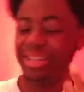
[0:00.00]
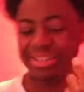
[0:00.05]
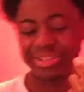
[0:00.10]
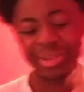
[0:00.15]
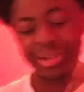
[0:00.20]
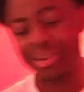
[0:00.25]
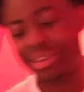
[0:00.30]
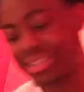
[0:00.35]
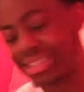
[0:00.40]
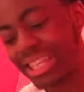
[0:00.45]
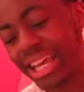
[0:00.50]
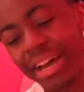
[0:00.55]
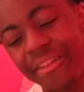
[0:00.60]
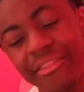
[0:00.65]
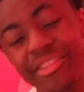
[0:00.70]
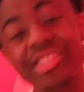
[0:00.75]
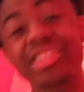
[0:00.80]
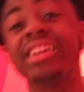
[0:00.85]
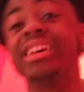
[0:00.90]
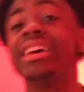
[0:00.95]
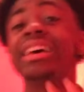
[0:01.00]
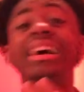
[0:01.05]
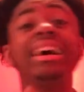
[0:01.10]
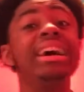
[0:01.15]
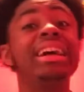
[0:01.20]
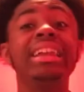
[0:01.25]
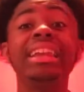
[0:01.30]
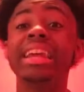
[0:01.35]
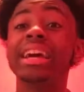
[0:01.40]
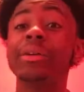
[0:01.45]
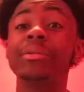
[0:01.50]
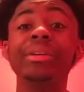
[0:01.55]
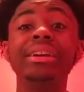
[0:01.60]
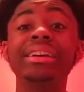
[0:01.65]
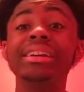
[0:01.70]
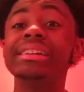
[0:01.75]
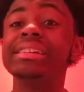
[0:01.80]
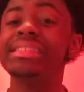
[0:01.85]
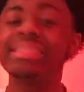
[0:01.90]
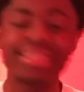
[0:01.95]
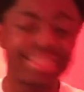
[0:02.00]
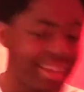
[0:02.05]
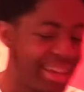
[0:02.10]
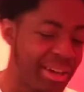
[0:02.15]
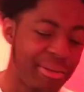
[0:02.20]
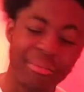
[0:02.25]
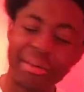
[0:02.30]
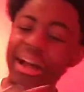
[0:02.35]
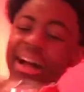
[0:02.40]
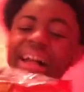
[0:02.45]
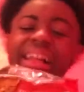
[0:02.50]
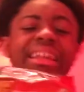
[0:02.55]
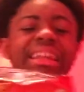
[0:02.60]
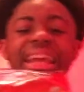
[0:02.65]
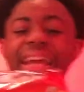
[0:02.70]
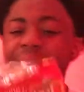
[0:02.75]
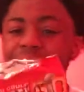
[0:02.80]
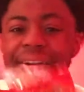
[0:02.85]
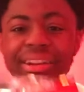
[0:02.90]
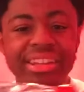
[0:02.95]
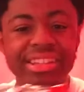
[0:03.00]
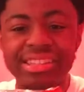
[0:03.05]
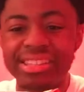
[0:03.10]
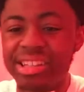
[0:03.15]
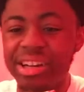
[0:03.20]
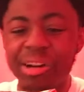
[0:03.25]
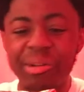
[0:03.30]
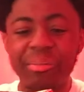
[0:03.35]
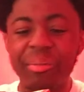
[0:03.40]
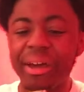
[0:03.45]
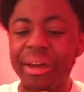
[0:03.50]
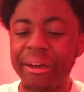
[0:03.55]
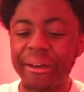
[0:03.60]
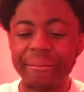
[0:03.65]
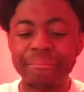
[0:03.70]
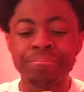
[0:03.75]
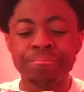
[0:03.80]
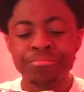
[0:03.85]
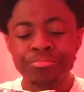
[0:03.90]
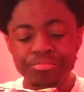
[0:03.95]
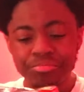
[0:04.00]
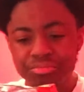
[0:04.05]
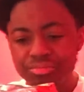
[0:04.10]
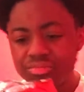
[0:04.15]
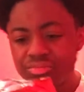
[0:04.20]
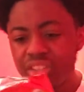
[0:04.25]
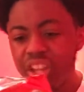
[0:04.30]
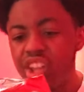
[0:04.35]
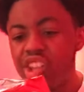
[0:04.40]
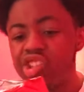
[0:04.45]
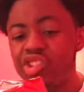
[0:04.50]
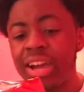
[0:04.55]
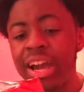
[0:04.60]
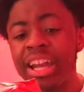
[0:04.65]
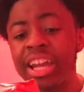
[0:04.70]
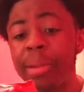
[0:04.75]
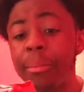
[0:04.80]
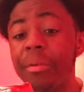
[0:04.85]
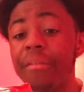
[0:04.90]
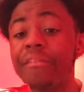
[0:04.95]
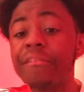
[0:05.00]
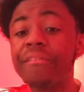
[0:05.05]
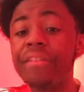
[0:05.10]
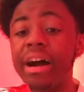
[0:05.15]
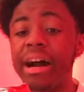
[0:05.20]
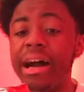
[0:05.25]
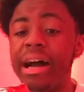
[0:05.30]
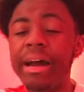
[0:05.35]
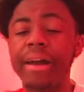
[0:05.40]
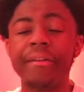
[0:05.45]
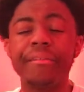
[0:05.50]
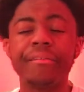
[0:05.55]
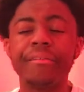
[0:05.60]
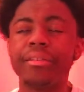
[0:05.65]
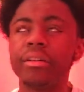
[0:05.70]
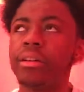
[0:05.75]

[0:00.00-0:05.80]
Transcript: hey, 21 Savage, hilarious, hey man, hilarious young man. Chat number five.